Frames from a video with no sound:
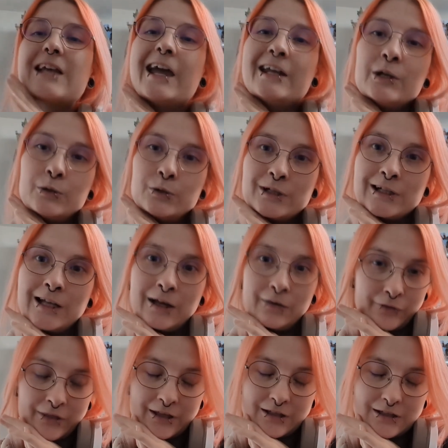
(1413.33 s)
I don't love
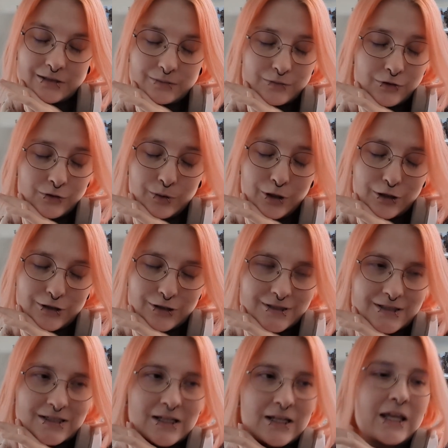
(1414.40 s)
that, to be
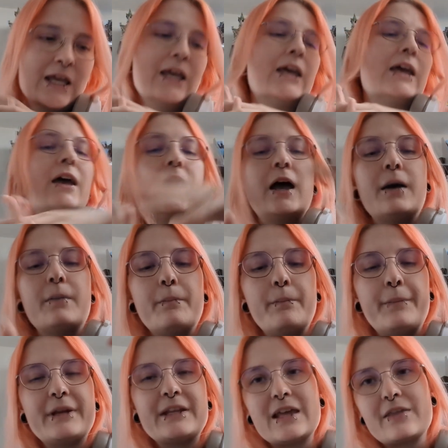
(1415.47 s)
honest.
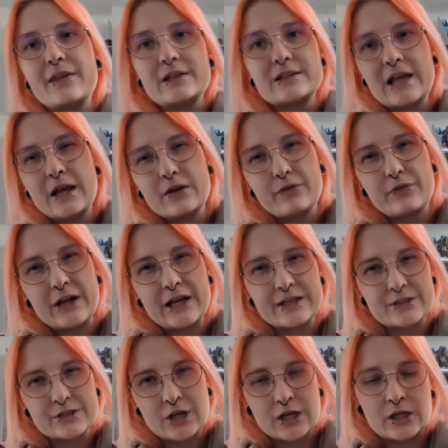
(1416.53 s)
But yeah, that's kind of the
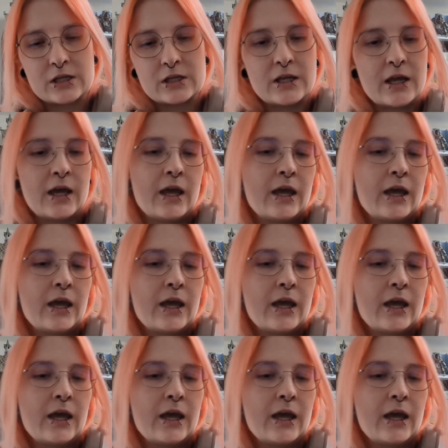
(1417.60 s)
last check-in.